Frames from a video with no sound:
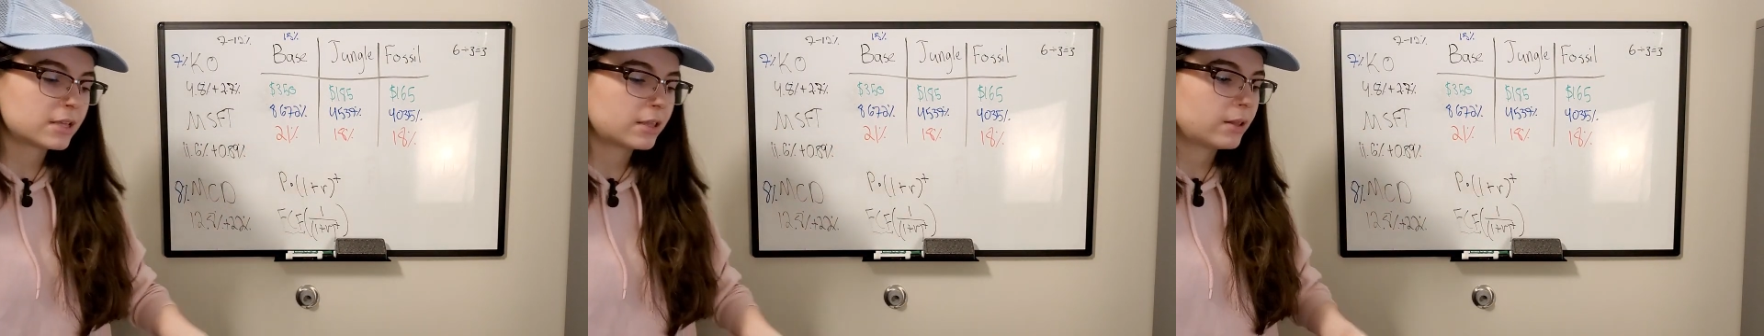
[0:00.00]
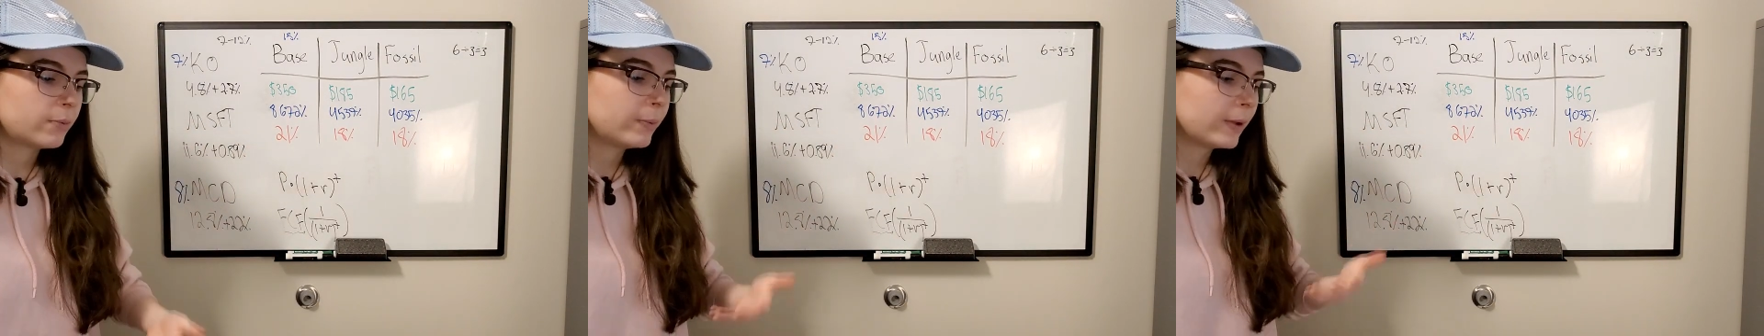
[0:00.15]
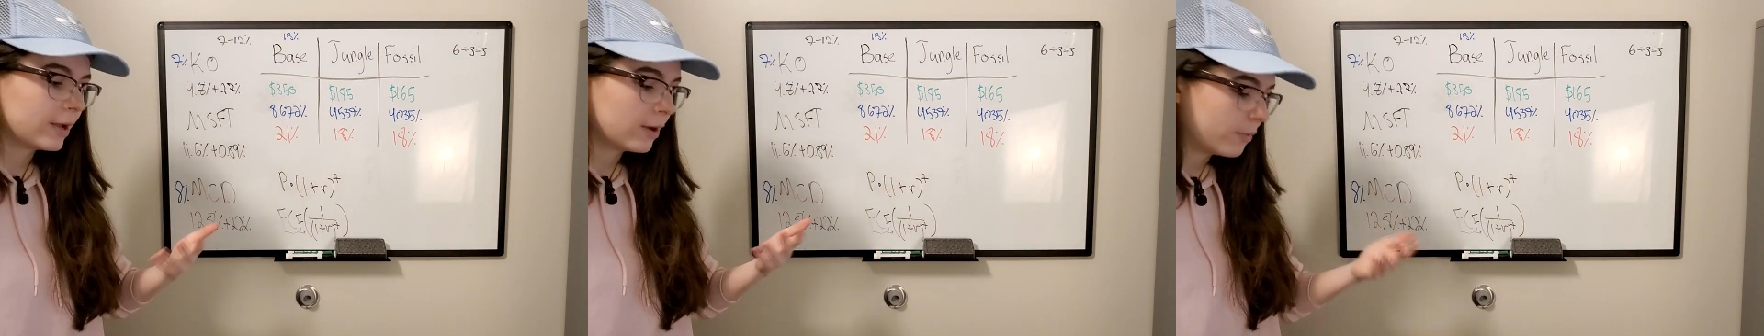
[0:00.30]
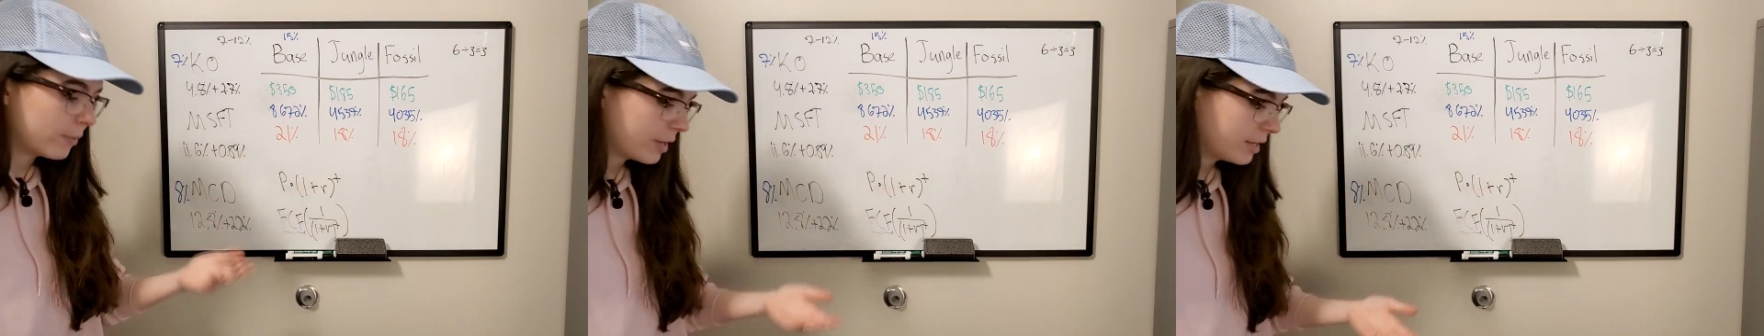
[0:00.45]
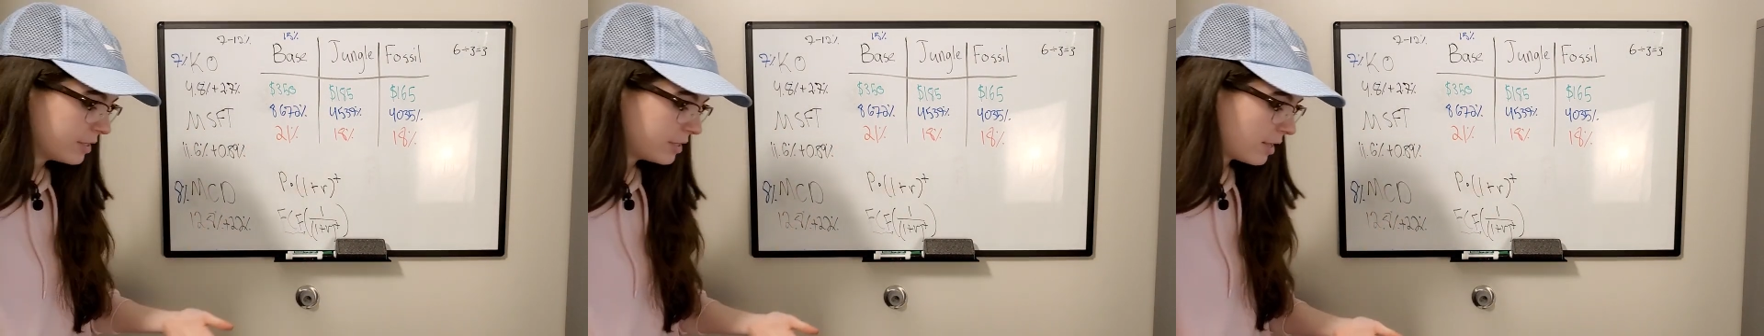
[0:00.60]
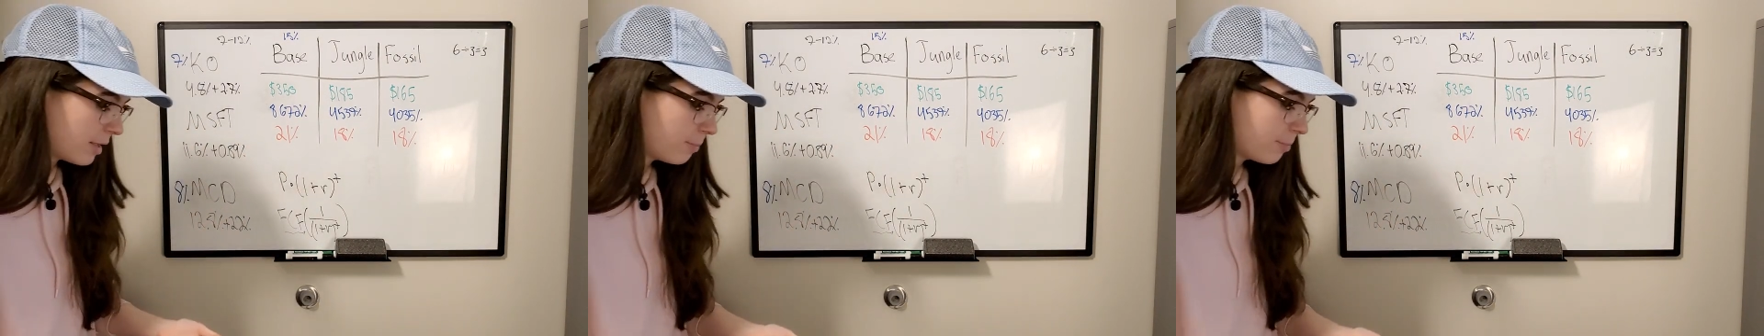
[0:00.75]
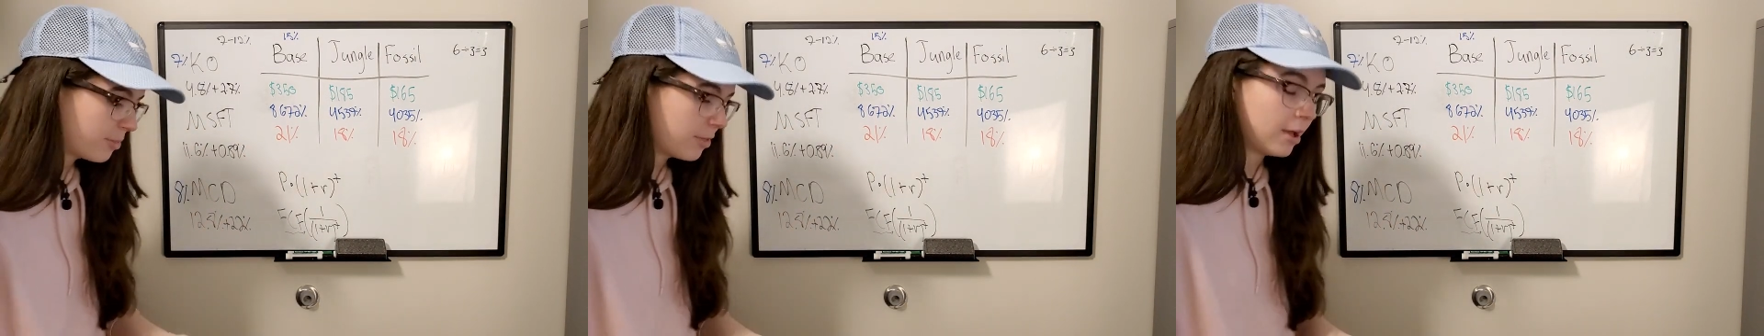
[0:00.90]
and then we go in
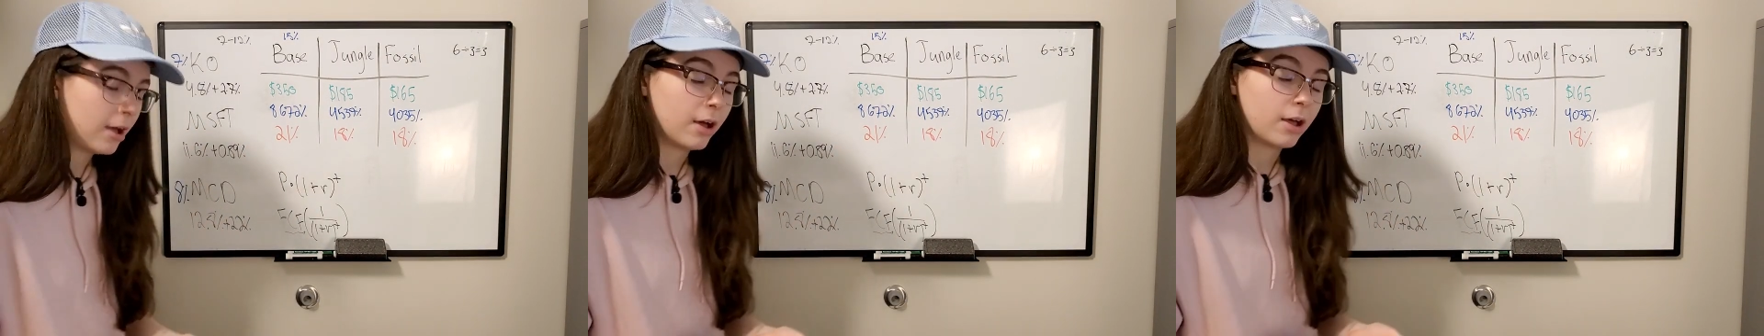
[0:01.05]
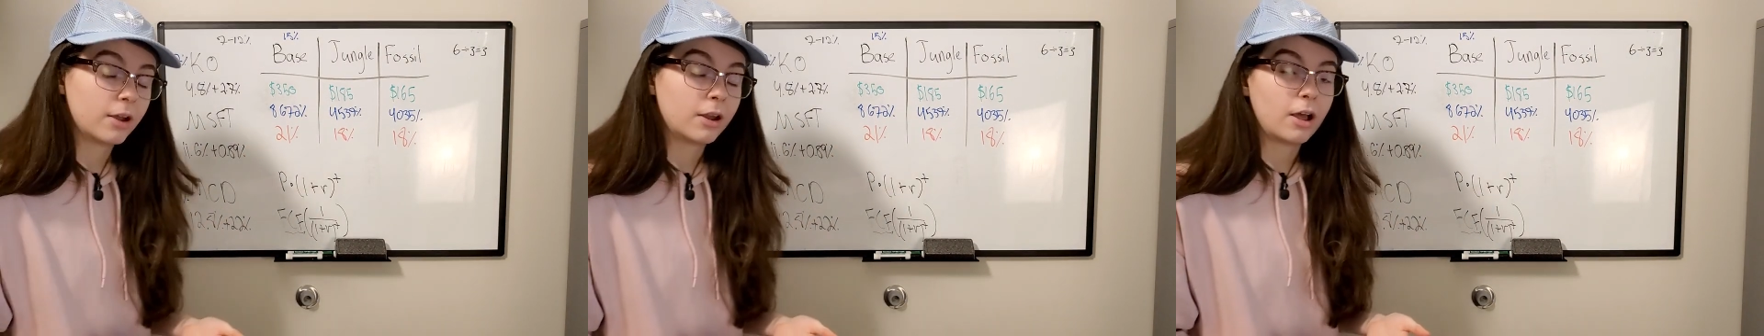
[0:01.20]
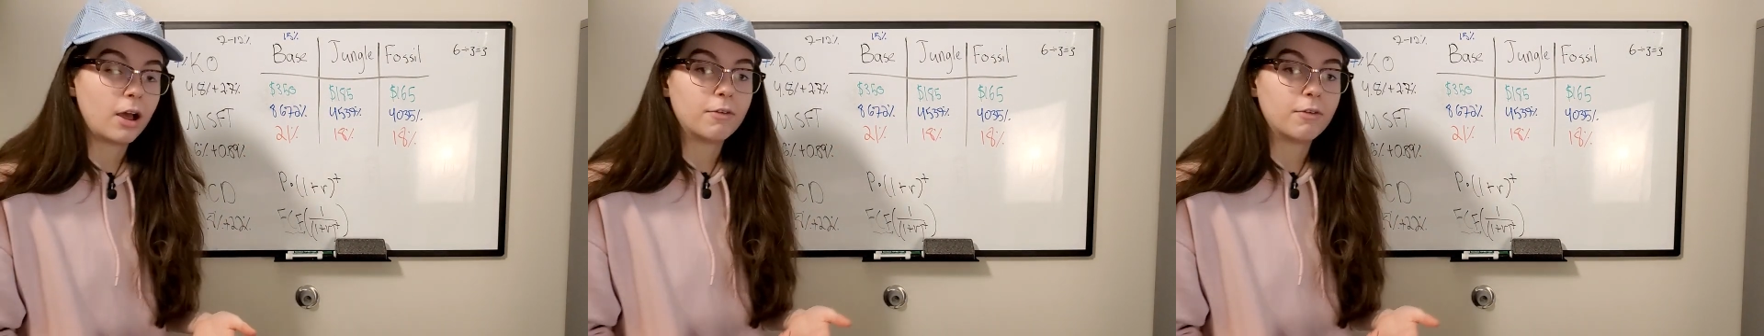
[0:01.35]
depth on